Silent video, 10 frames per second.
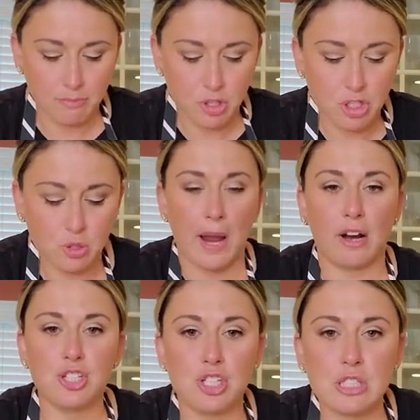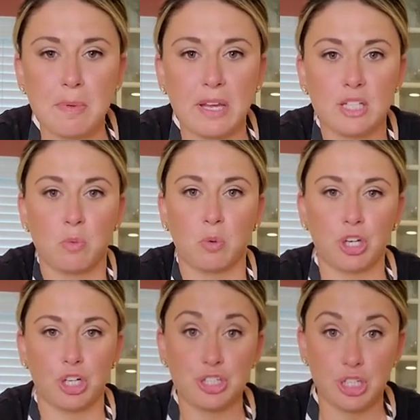The square is just because what we're
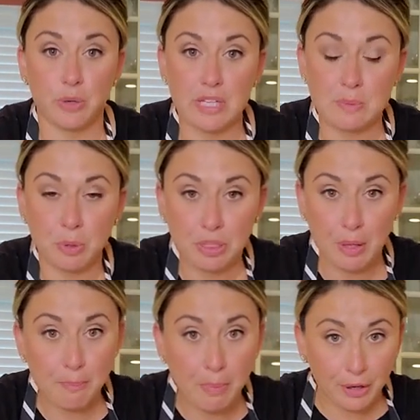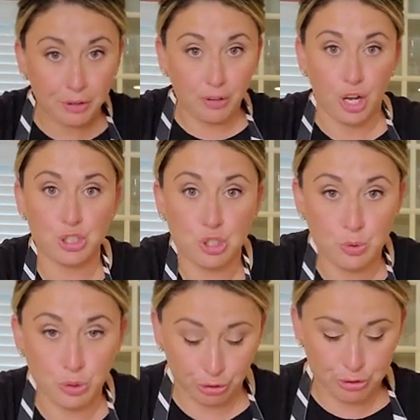gonna do is put the butter on
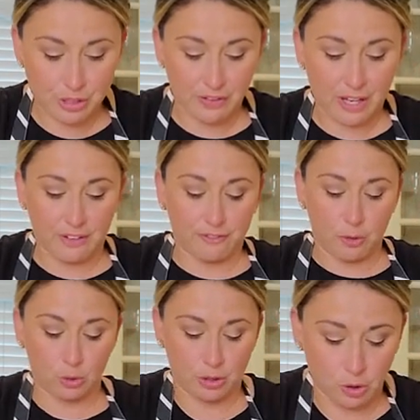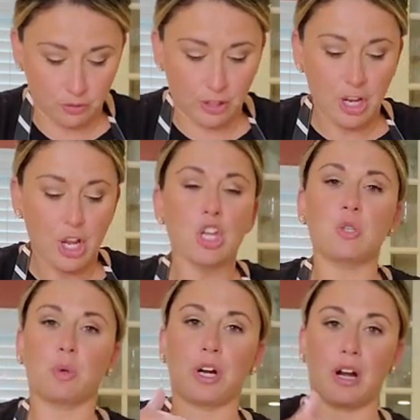2/3 of it and fold it over.
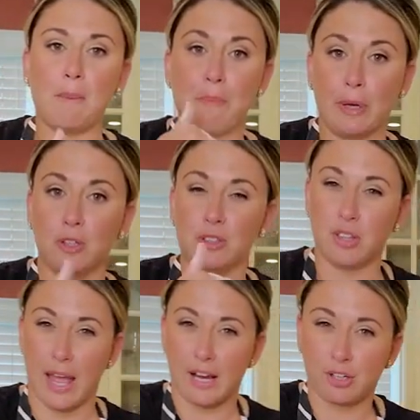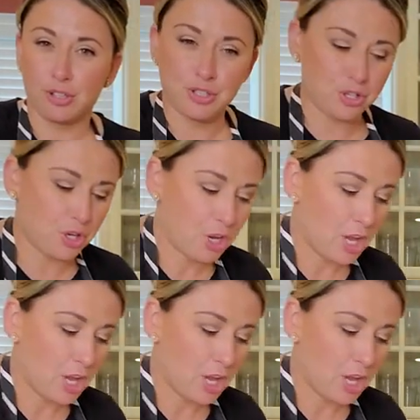So we're gonna build layers.